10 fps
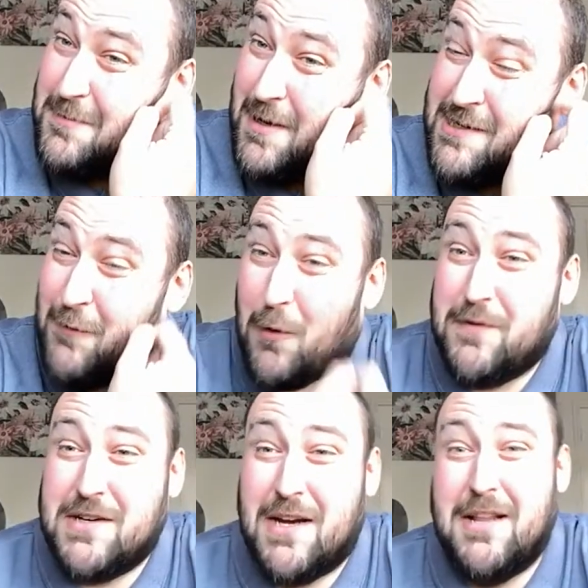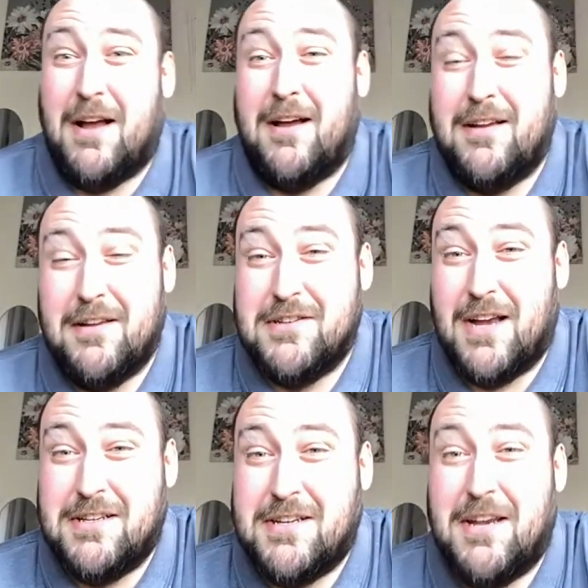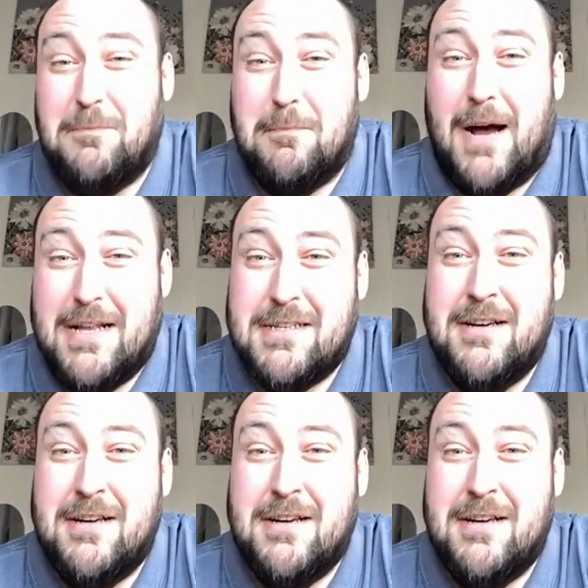massive oversight, that, because I'd say Matt